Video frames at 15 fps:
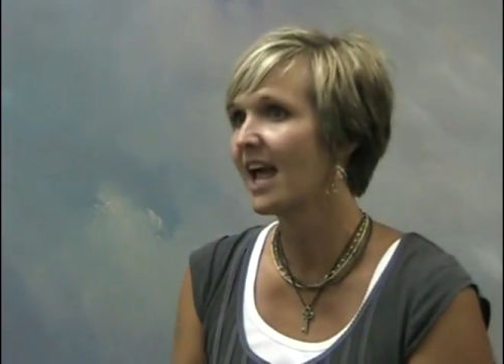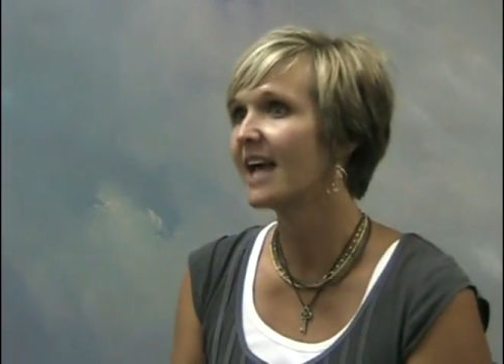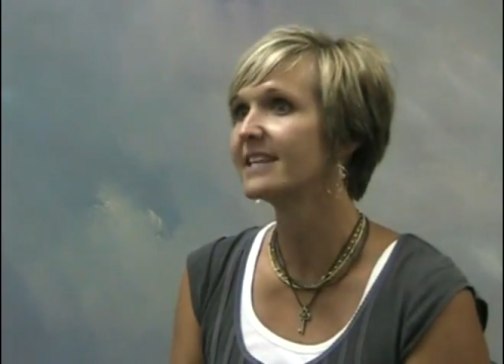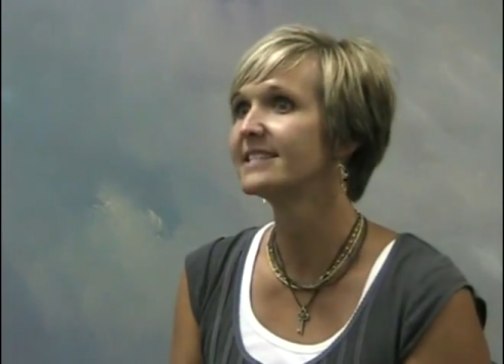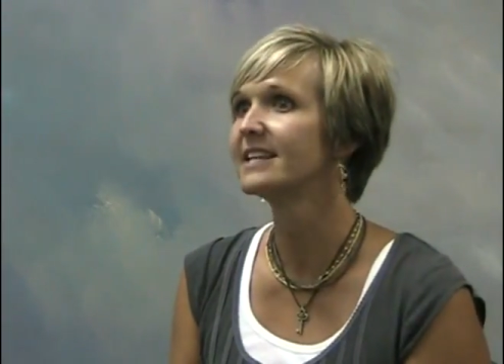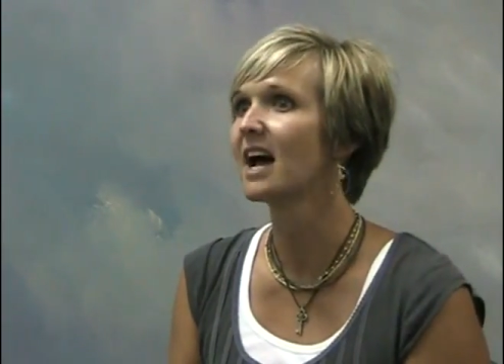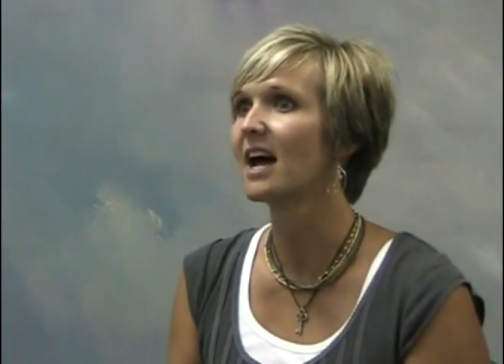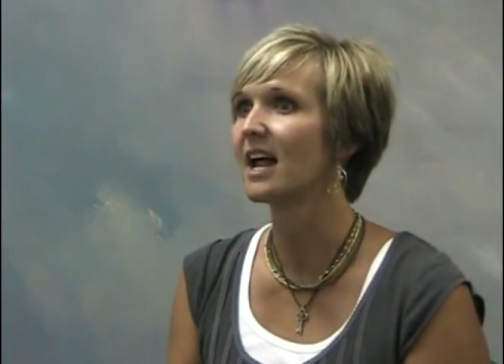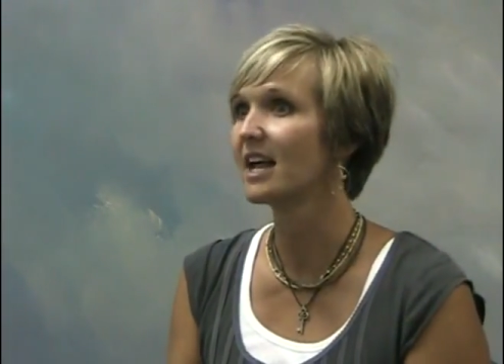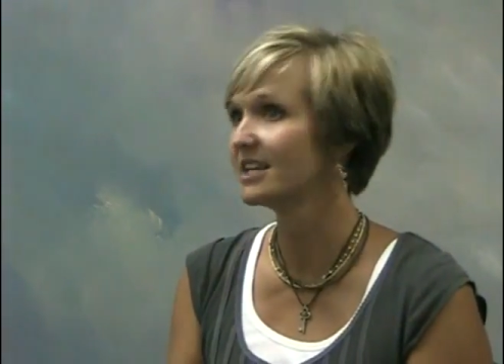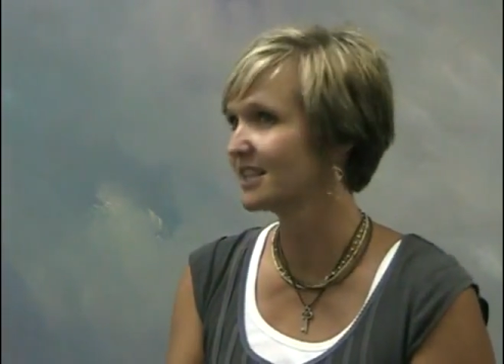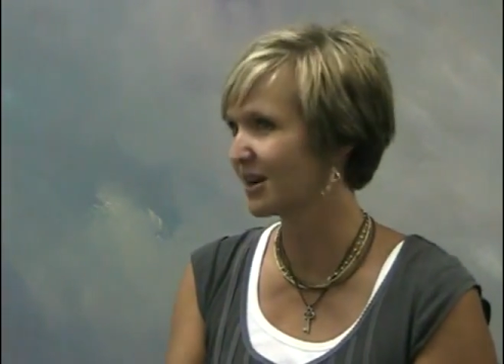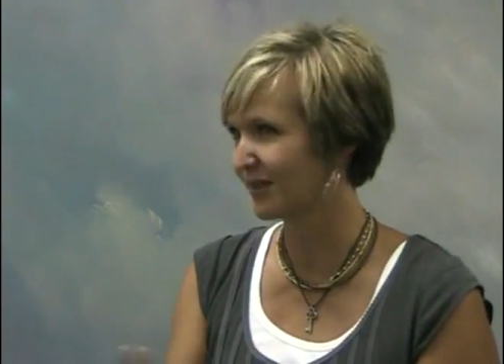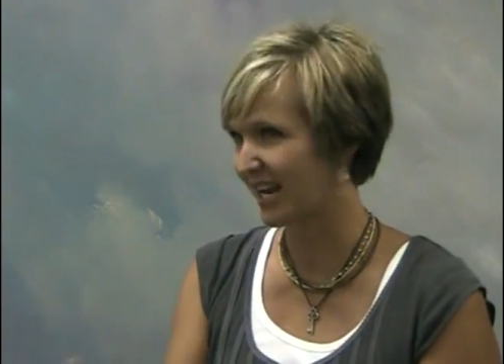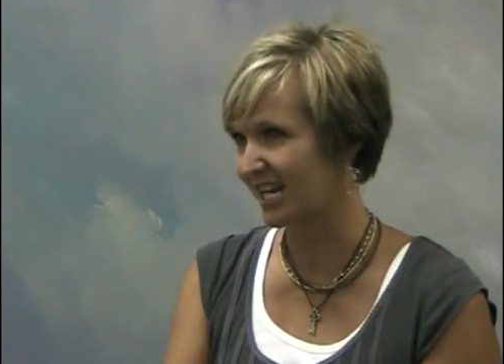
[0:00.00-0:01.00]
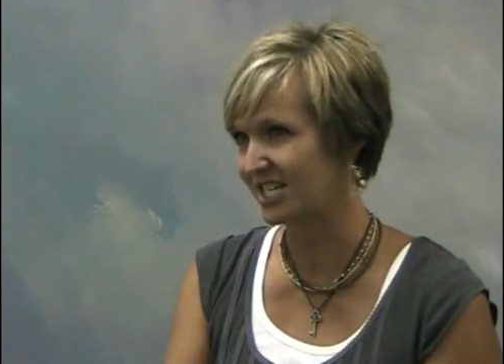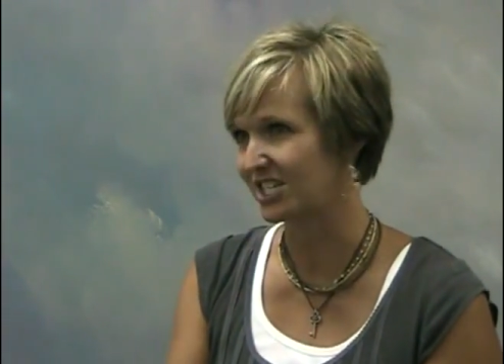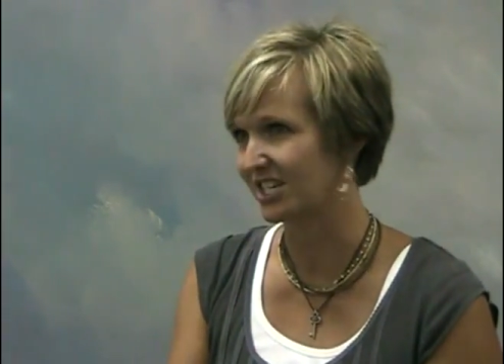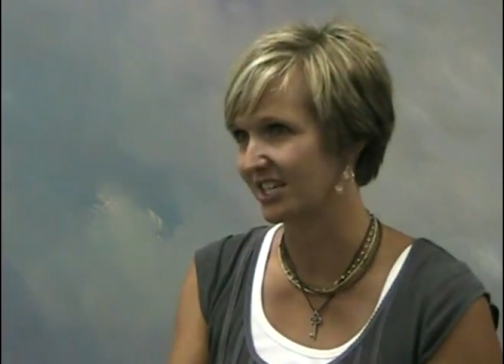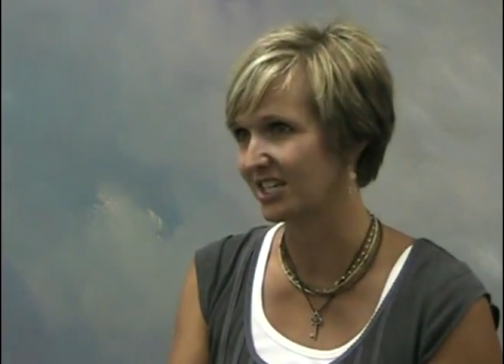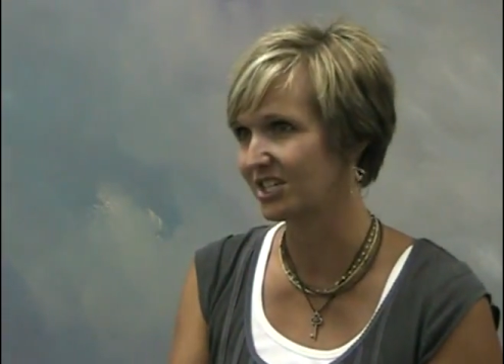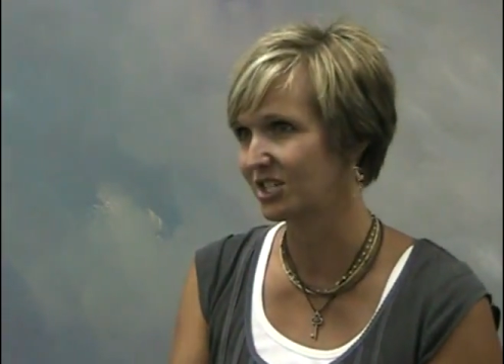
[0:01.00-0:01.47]
It's not a
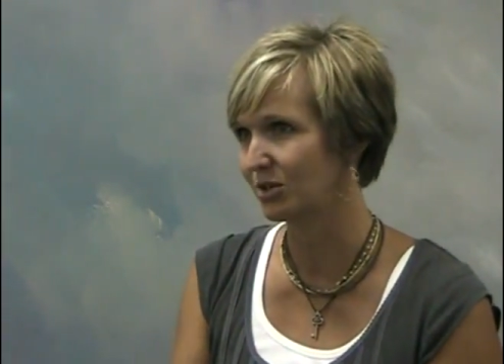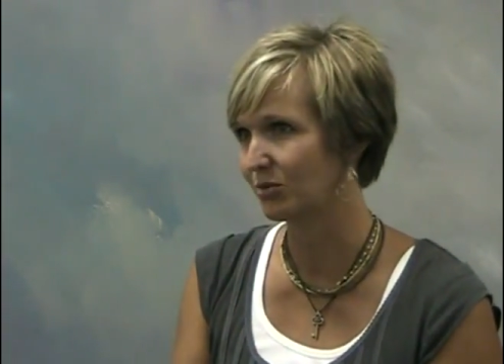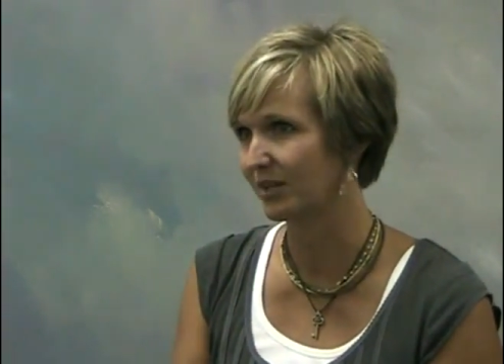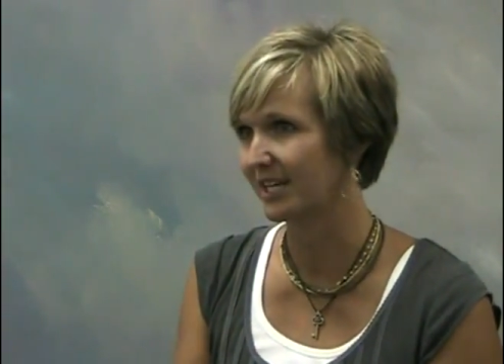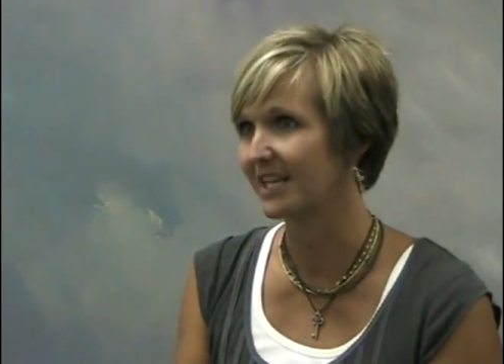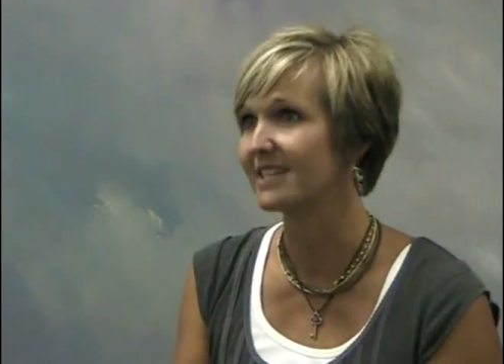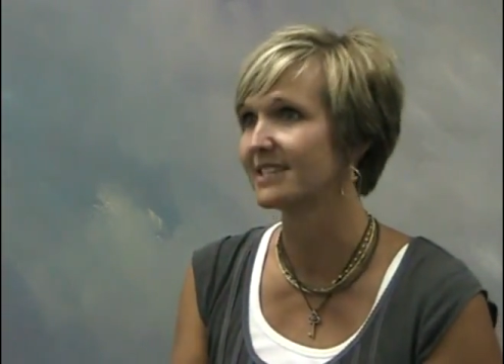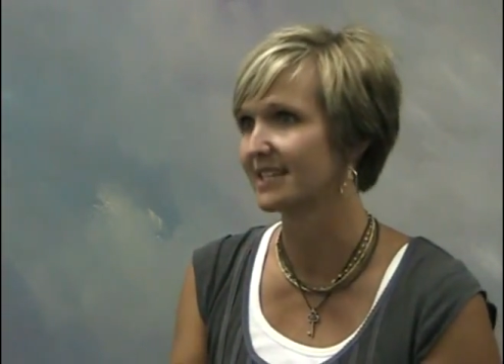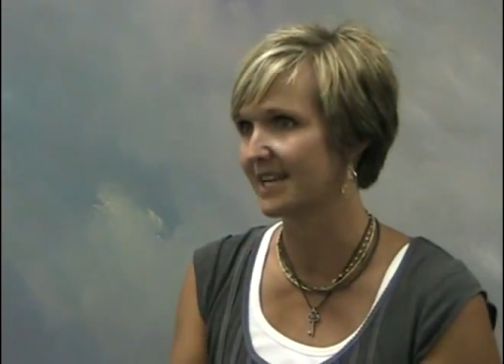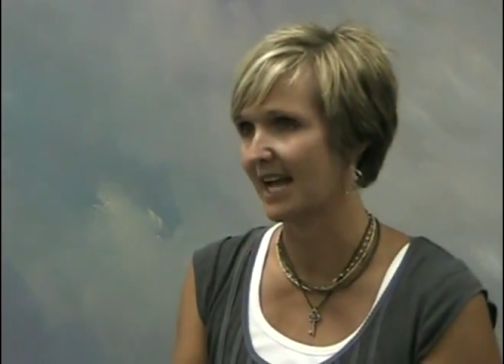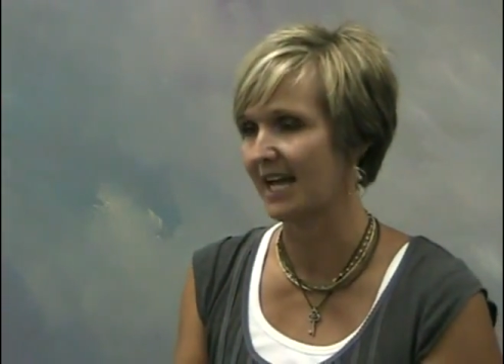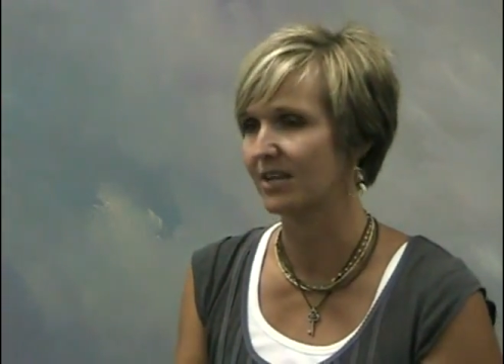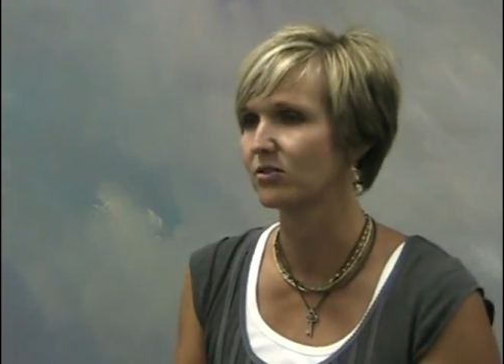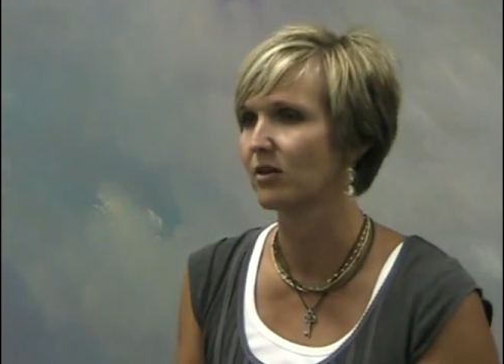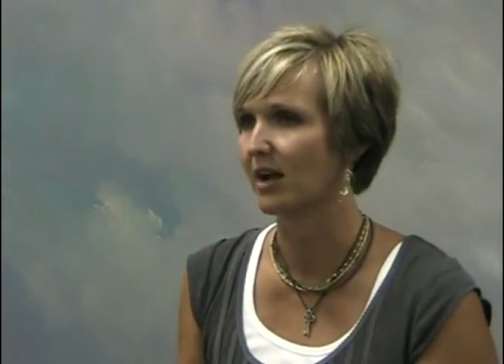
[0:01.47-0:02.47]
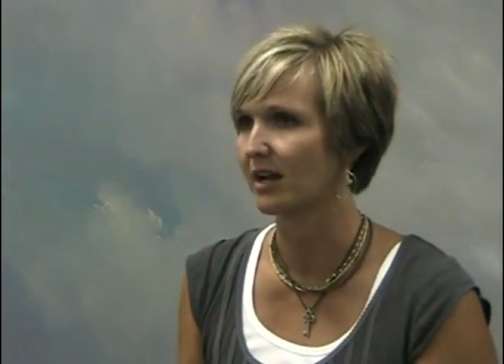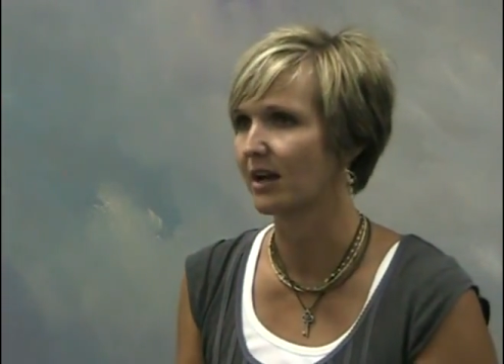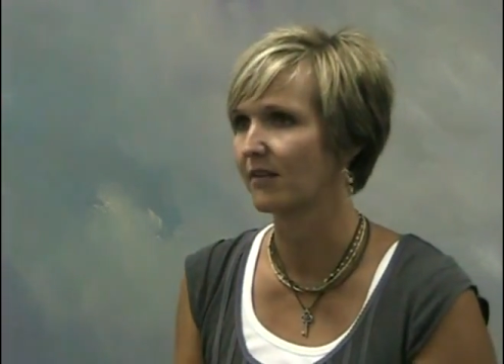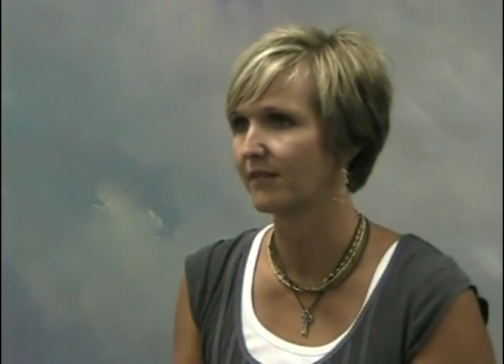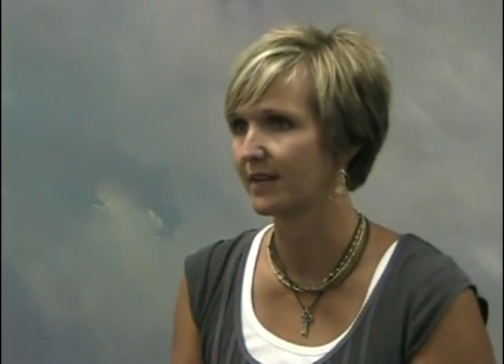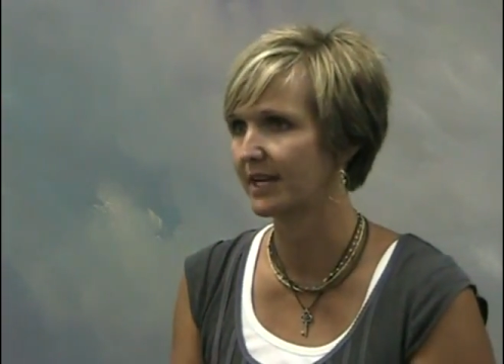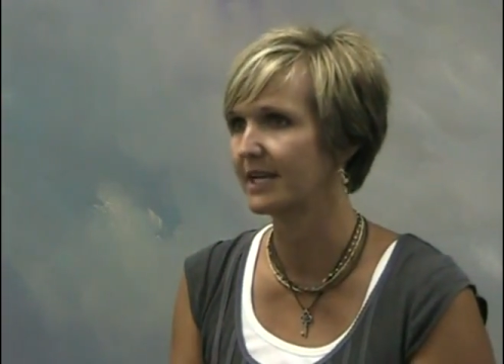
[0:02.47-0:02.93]
donation that you would get as a tax
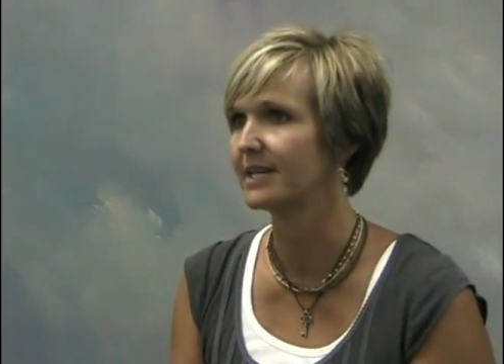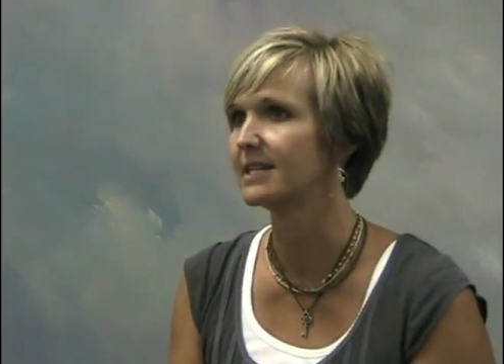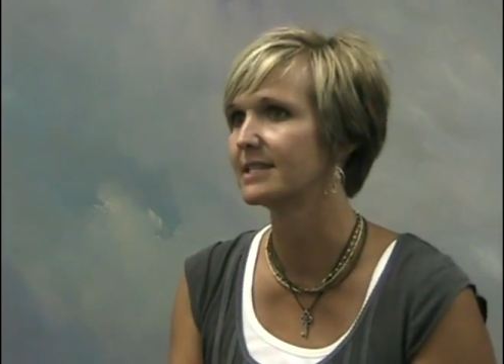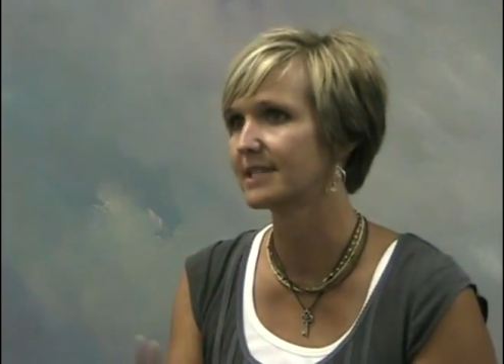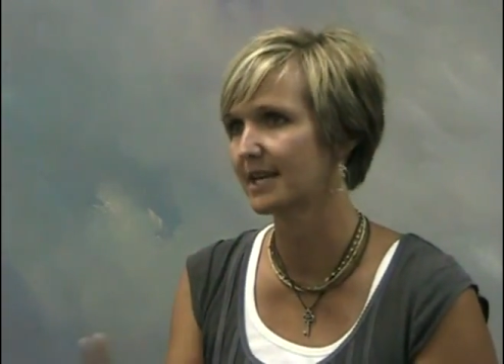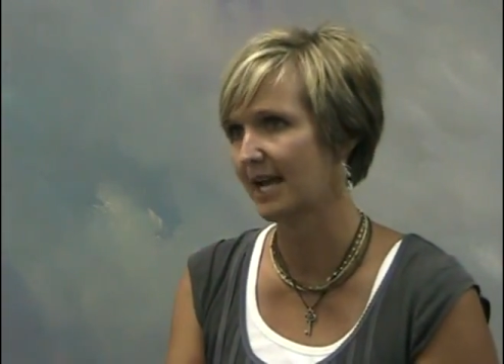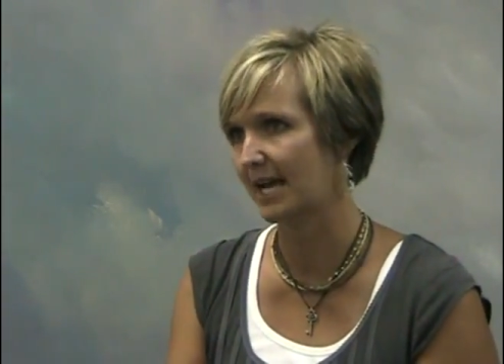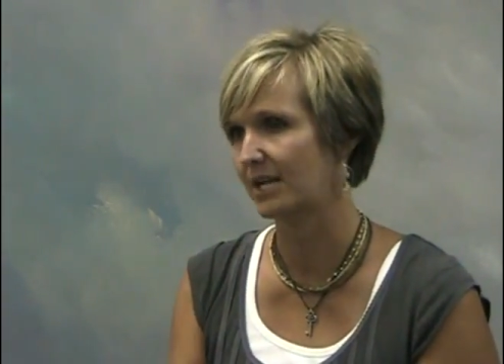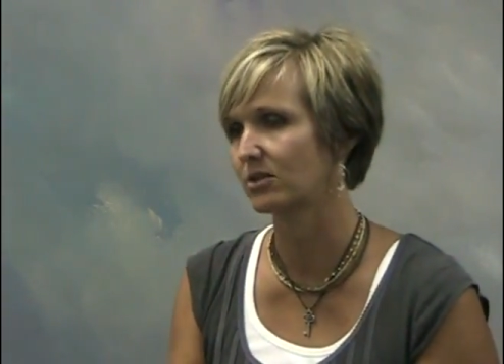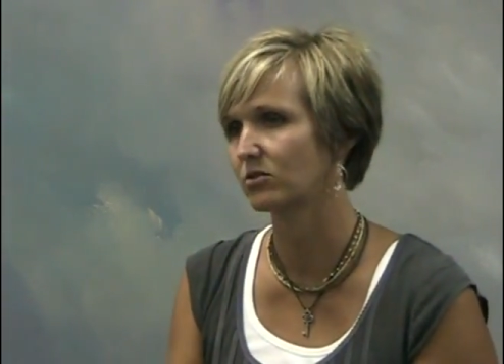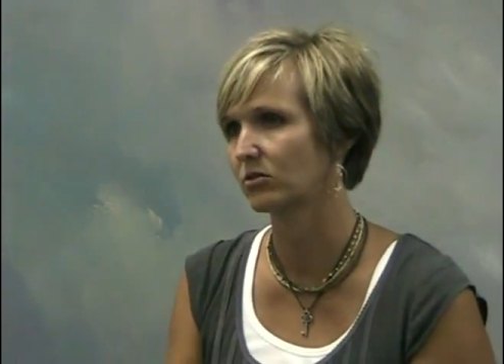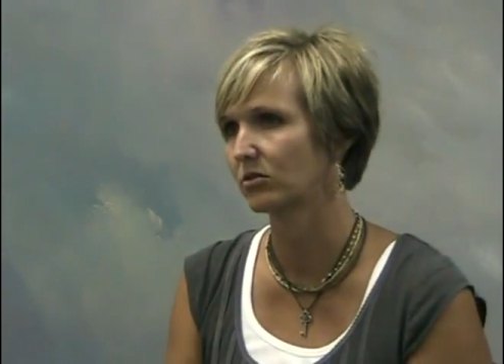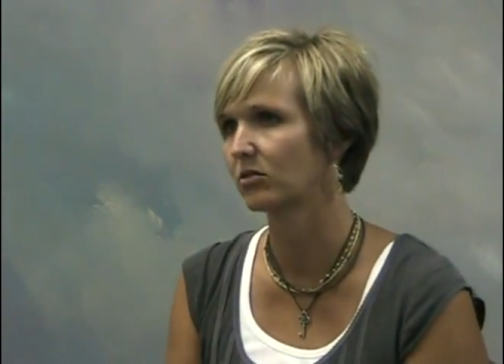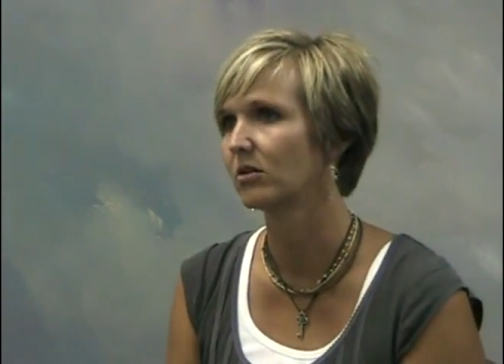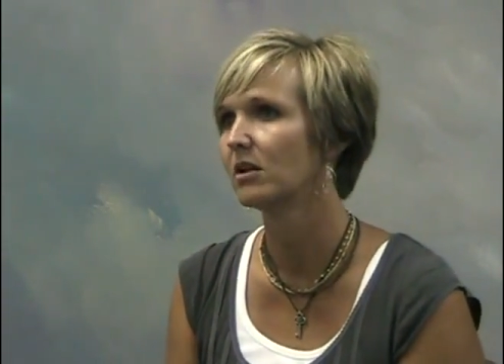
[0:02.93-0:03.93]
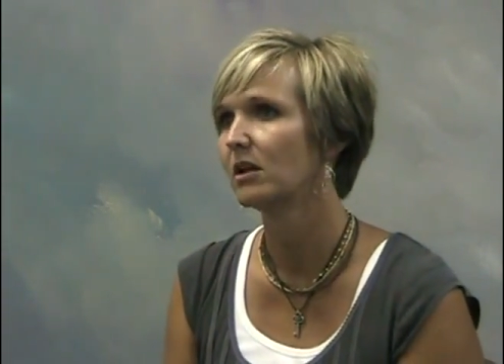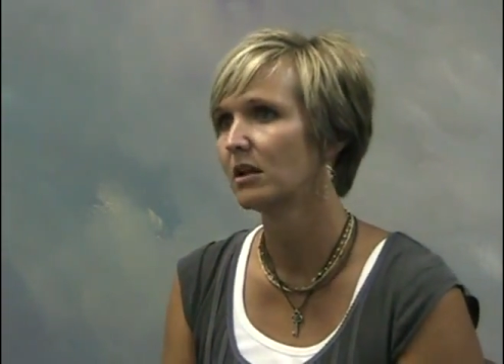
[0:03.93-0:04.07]
write-off. It is actual